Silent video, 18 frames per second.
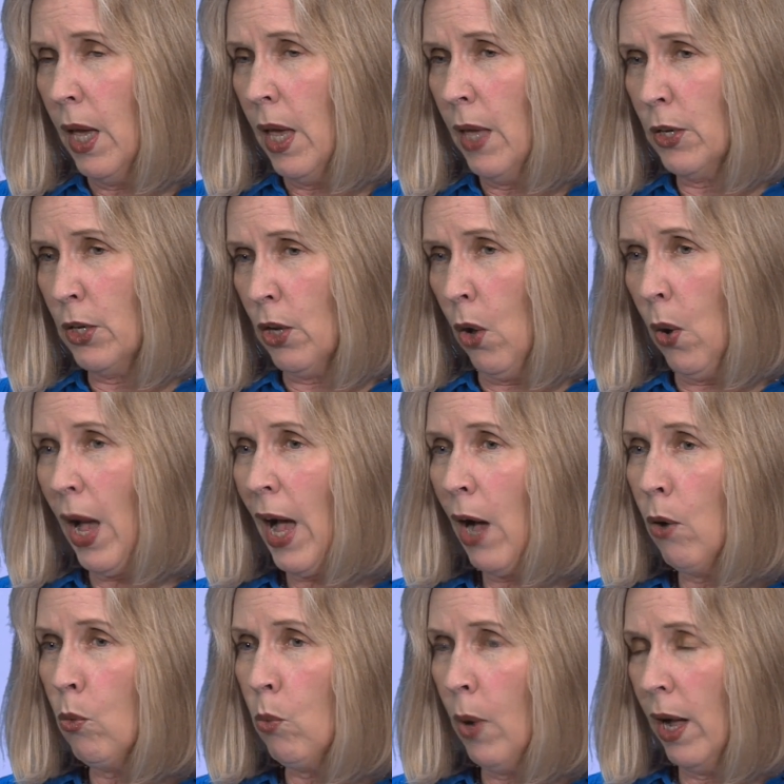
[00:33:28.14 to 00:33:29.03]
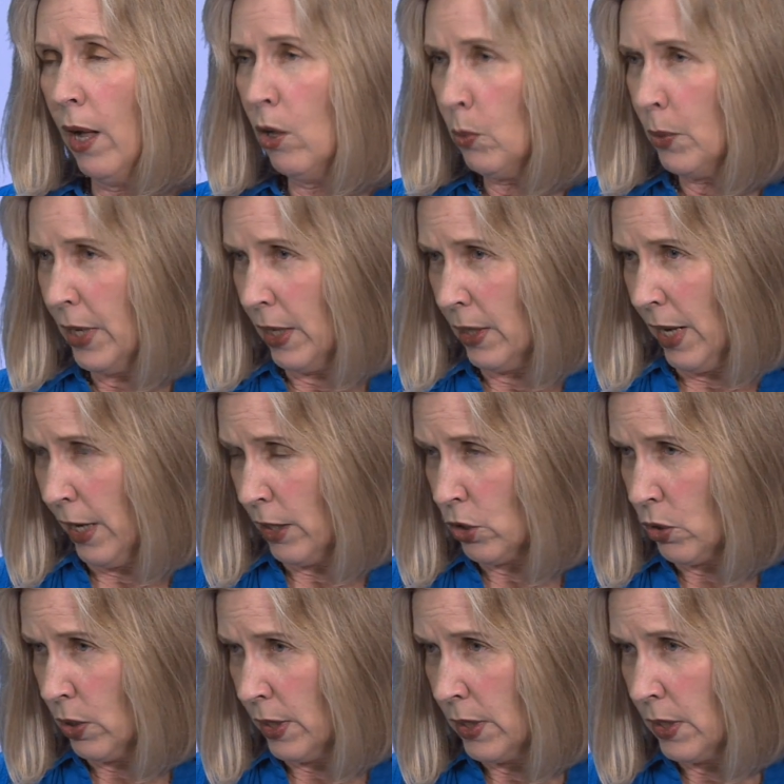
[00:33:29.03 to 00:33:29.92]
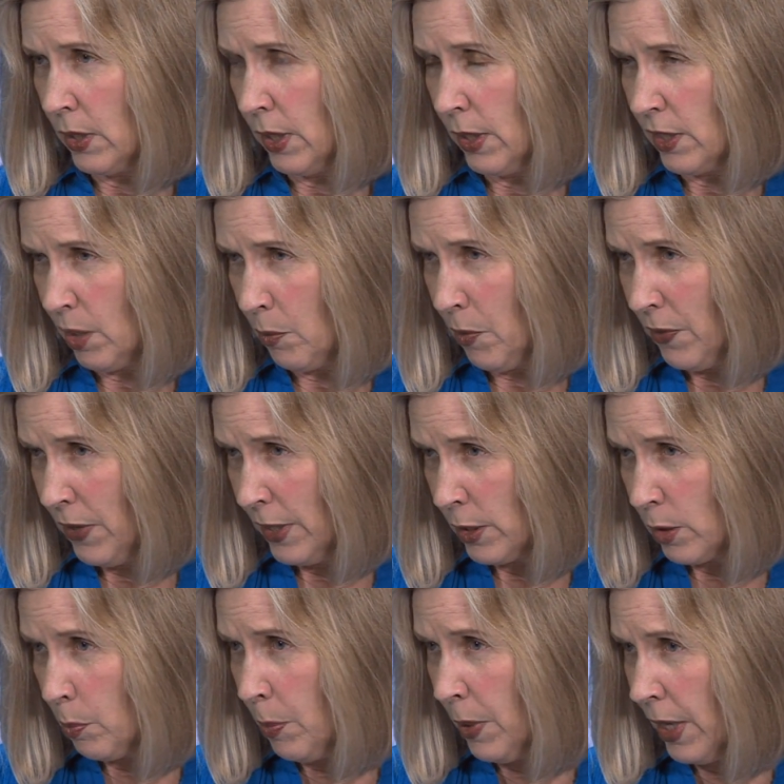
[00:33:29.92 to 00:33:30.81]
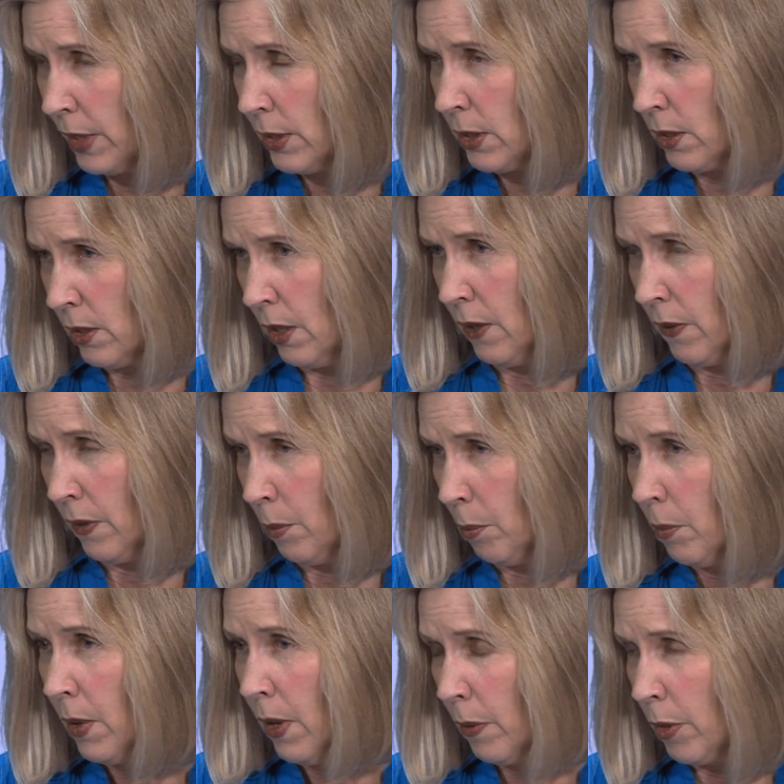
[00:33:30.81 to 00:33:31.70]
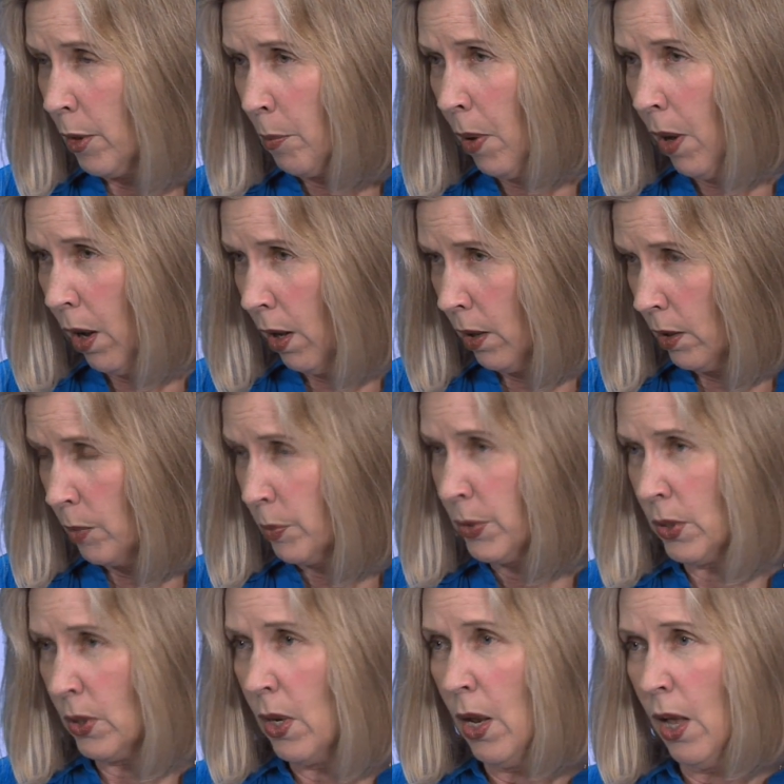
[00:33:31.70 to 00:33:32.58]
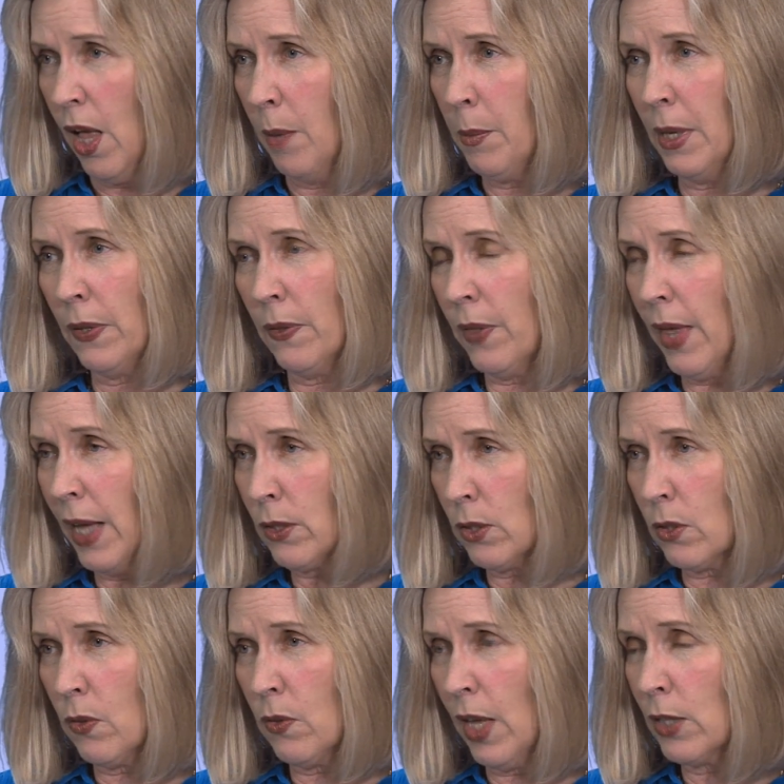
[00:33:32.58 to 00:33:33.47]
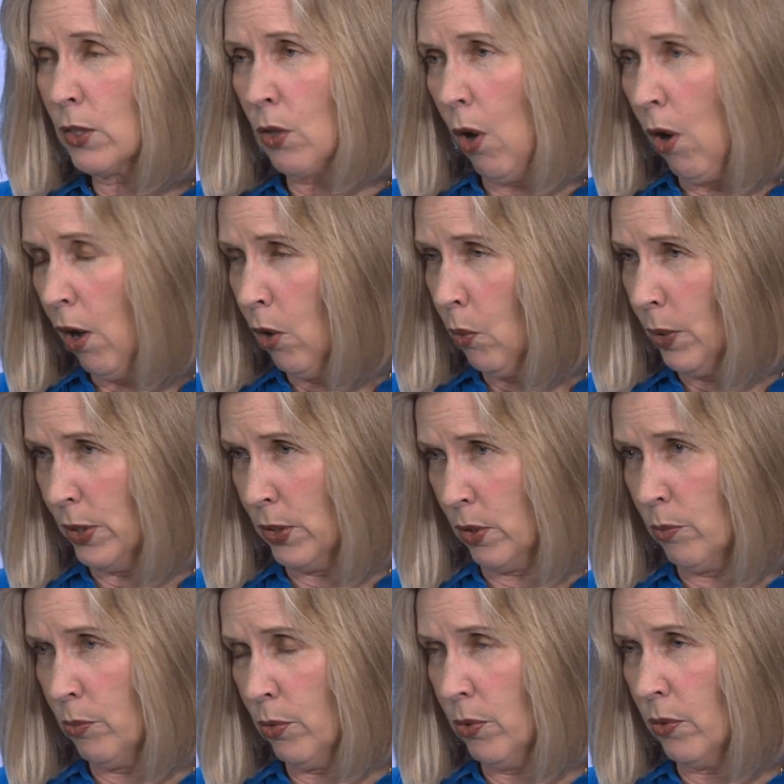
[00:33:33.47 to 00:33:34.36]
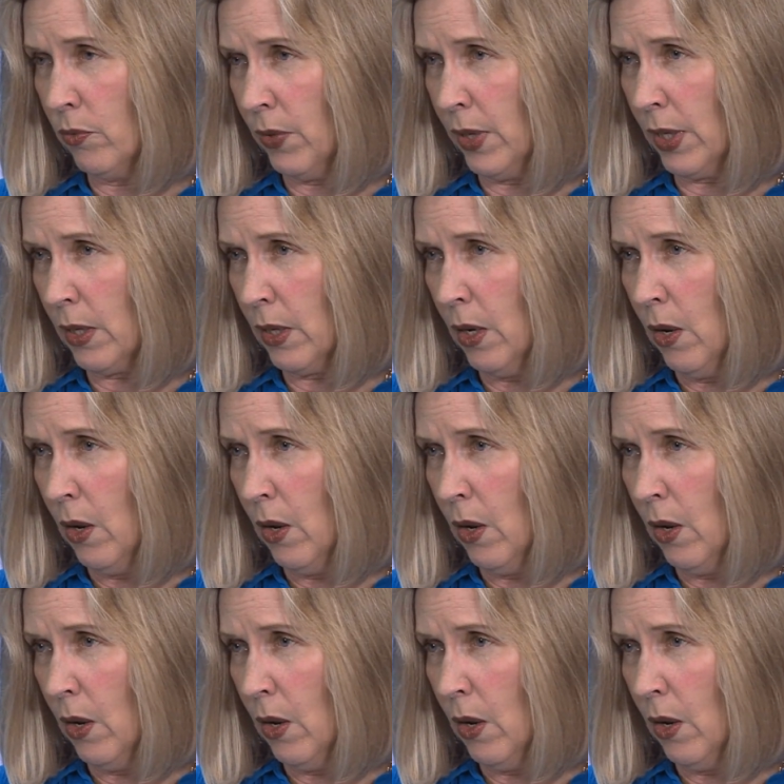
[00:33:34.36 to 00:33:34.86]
you know, how well we can actually see some of these pits in the polyps. I mean, that's always improving.